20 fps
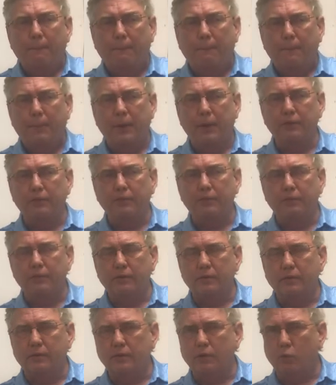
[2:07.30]
but
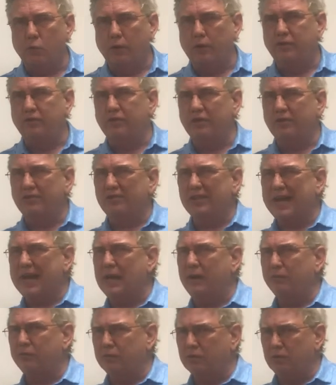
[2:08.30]
the reason it's
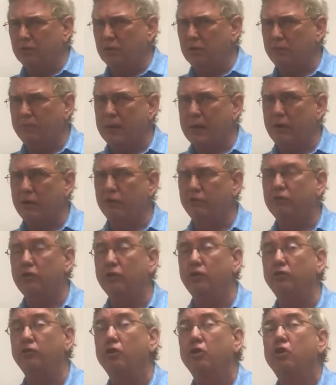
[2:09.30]
absolute power is
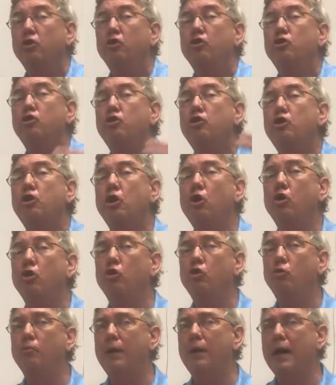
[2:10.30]
because
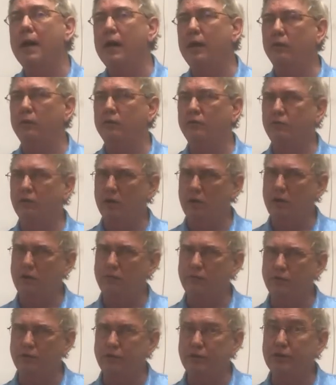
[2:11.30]
nobody was
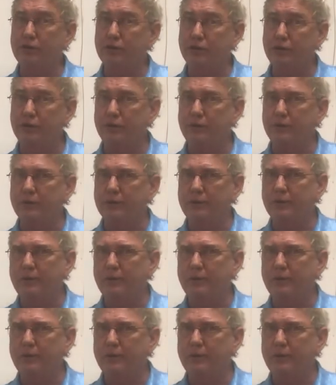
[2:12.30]
over the Duke.